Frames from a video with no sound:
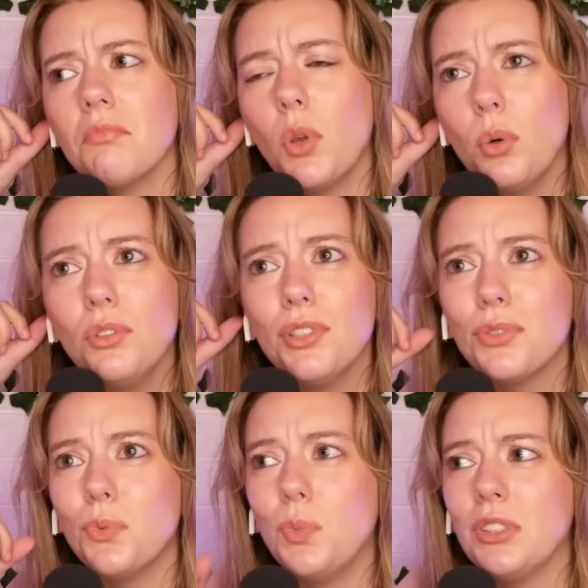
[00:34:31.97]
Who
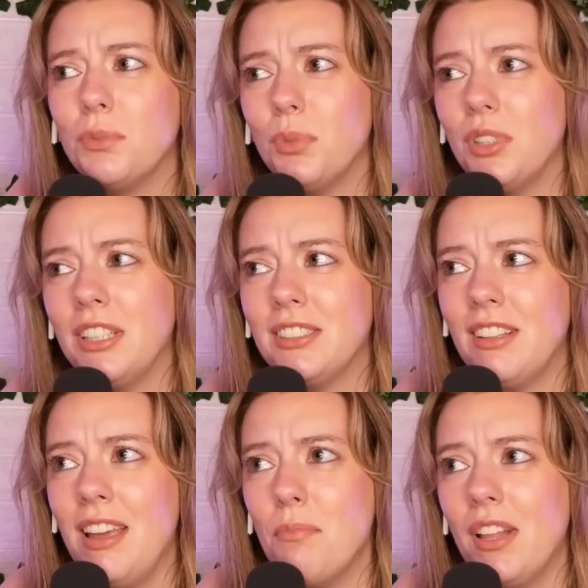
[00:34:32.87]
just whispered his
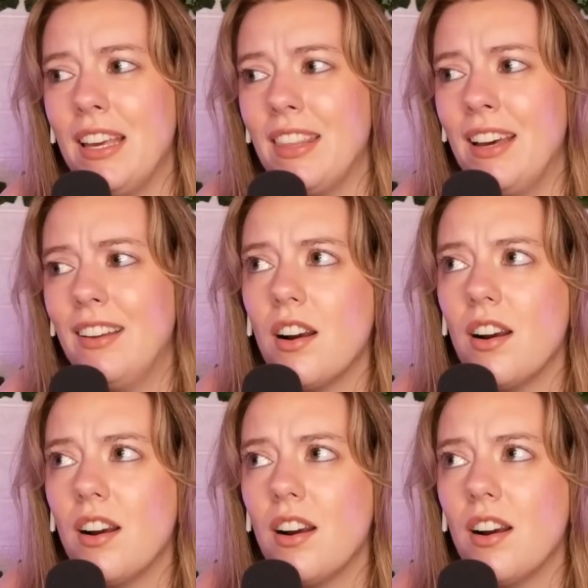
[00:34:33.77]
name like that?